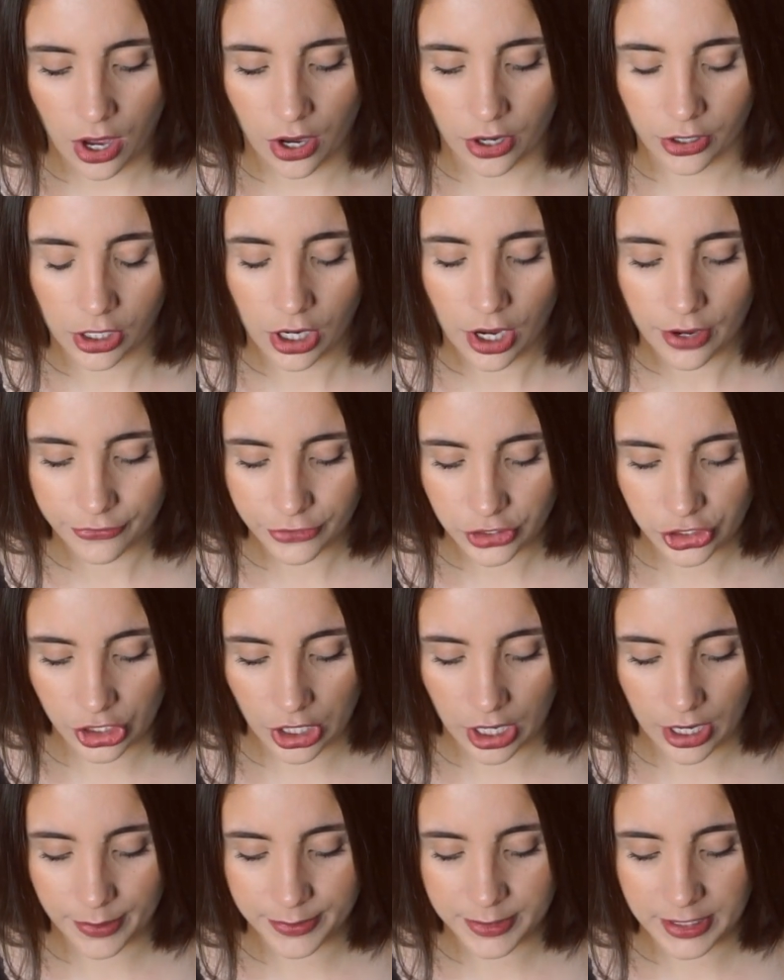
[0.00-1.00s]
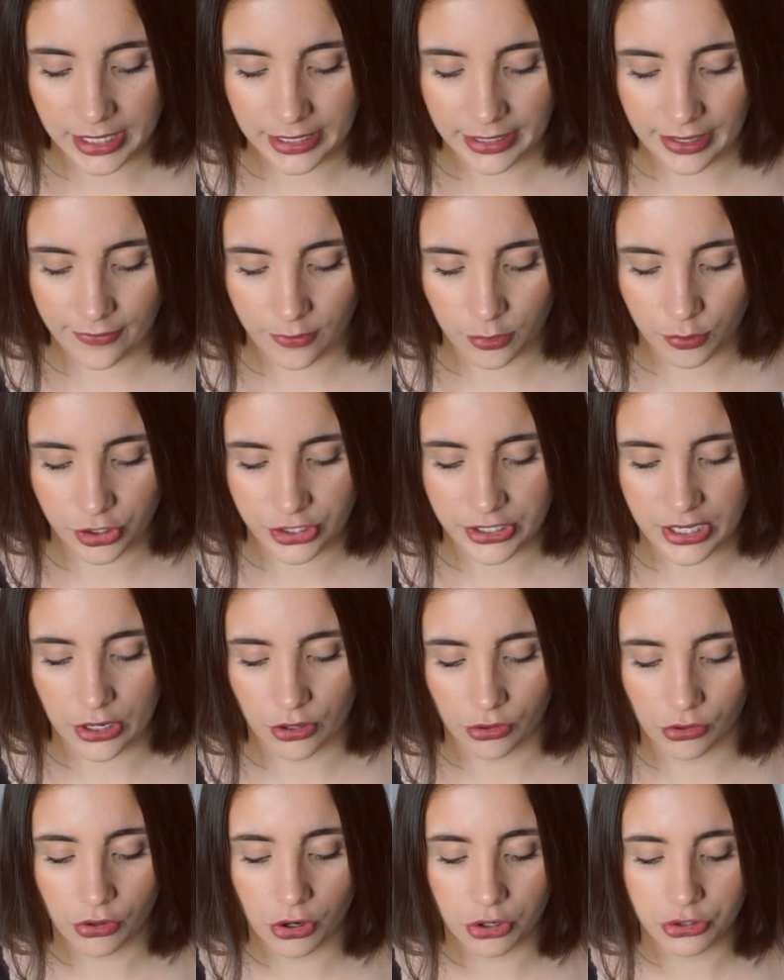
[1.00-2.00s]
on coffee shops, 11%
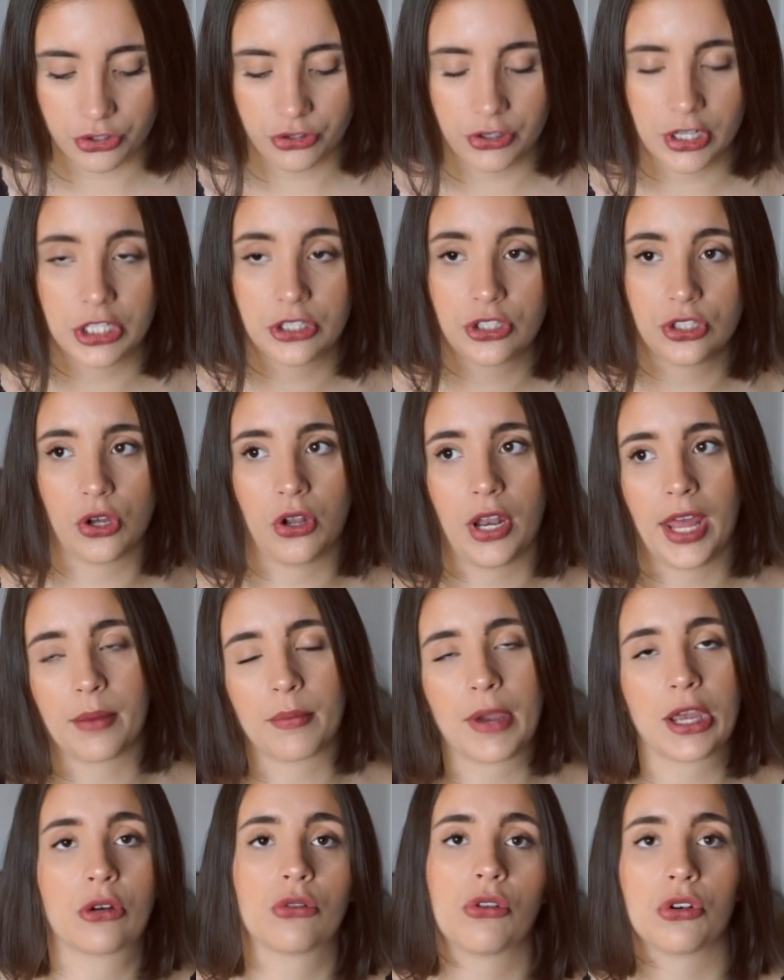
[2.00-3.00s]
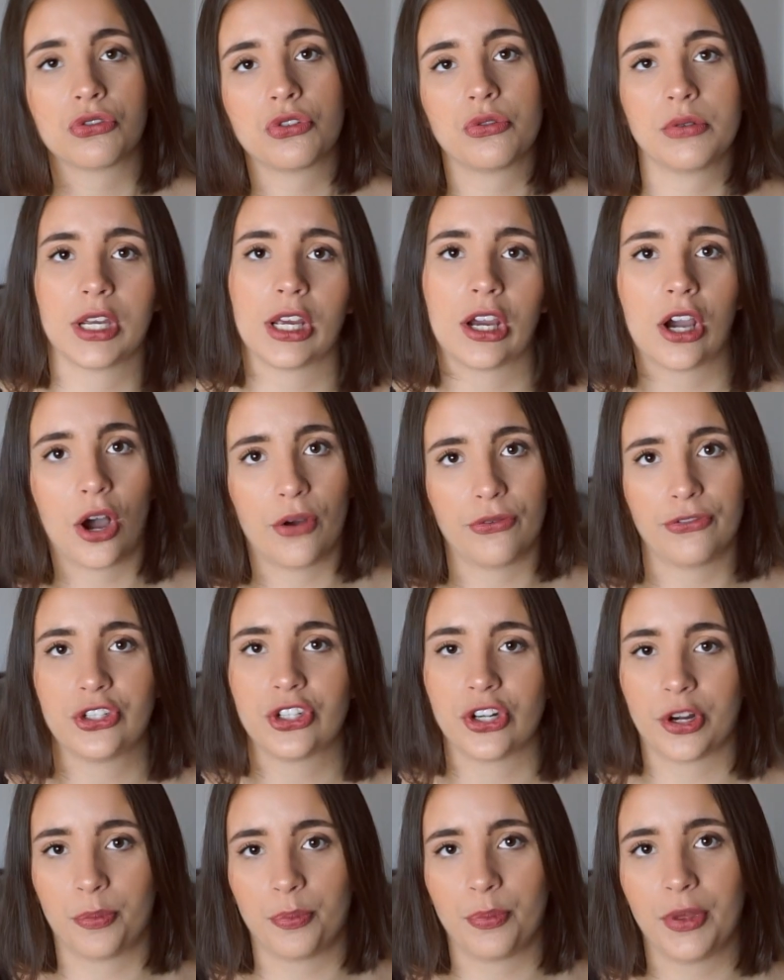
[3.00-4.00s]
on groceries, so like my grocery and coffee
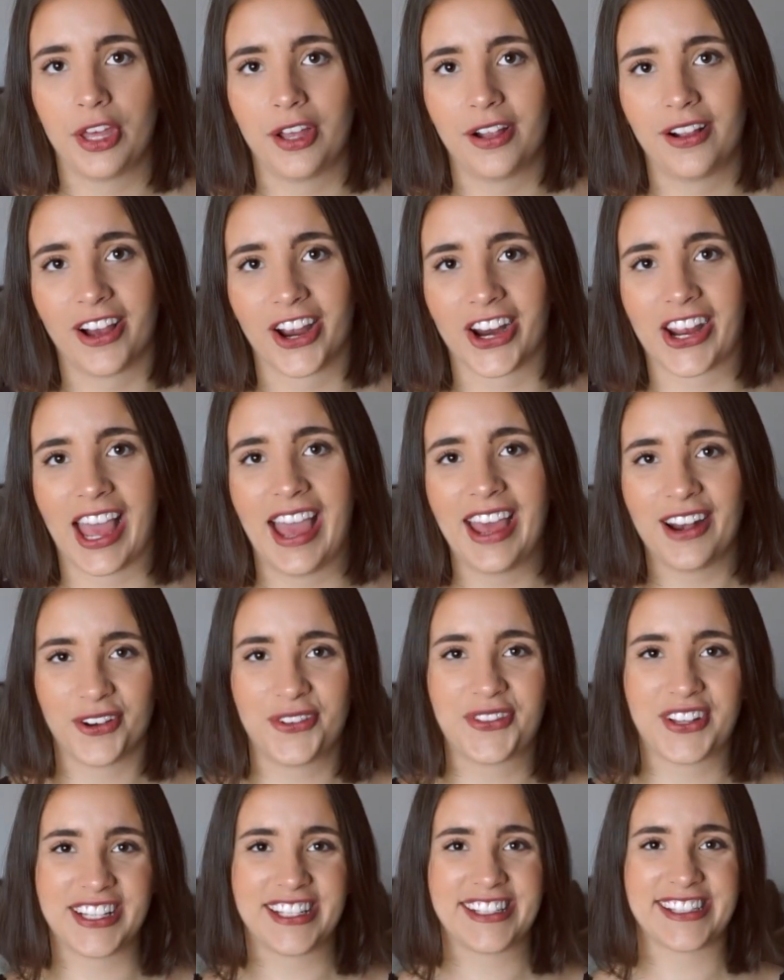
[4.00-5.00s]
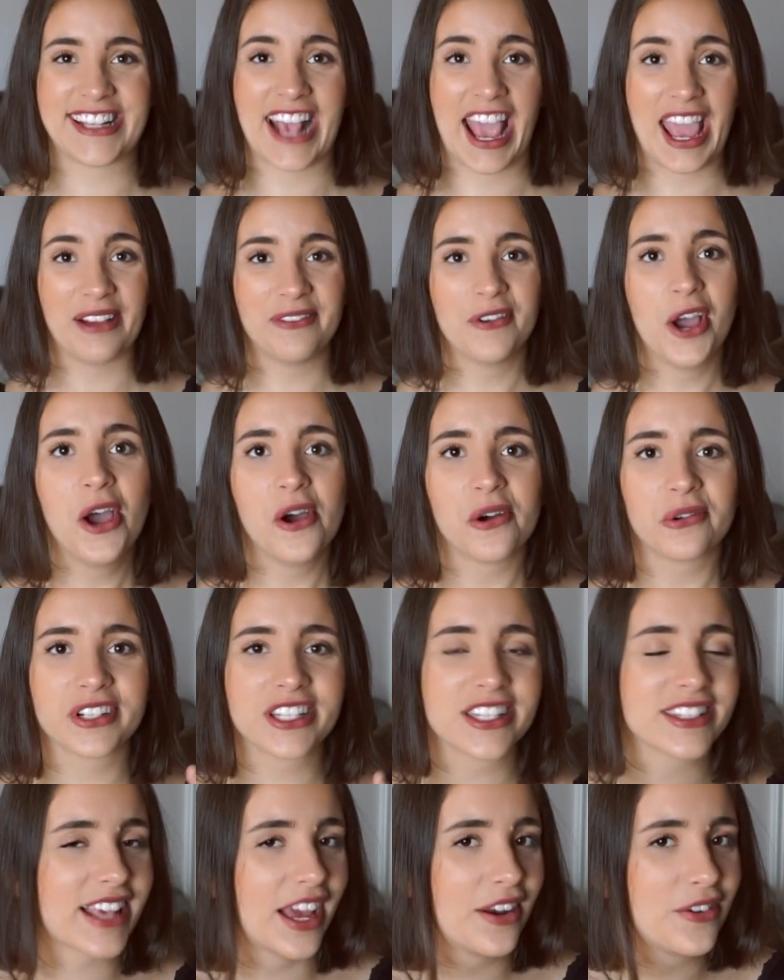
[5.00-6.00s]
shop bill are kind of the same, which
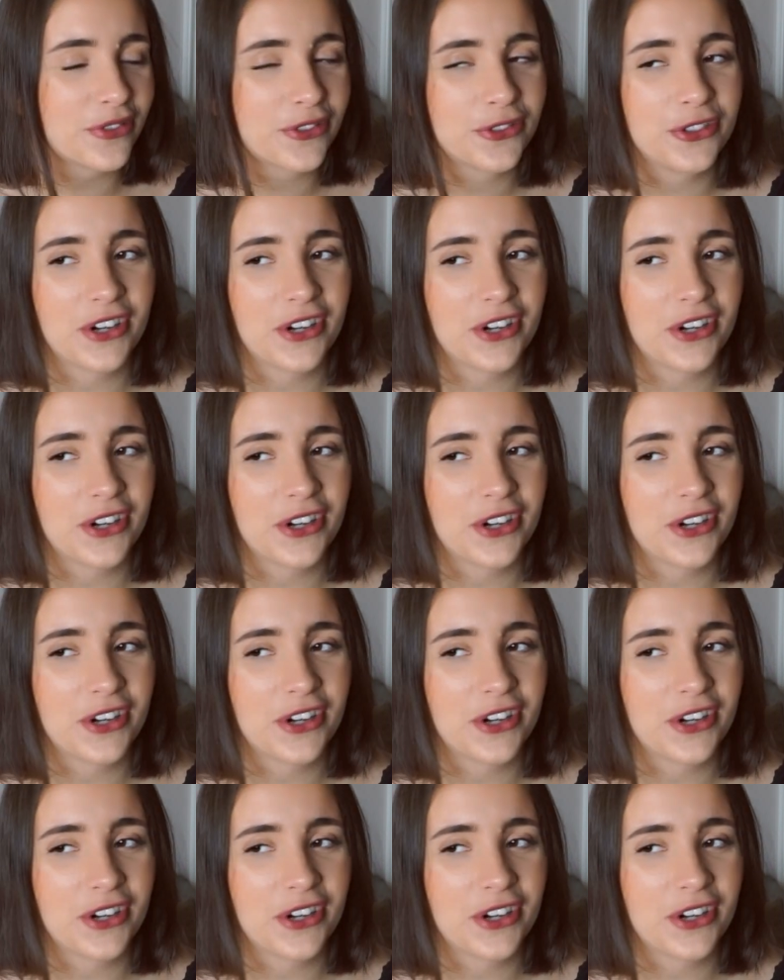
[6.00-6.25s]
is kind of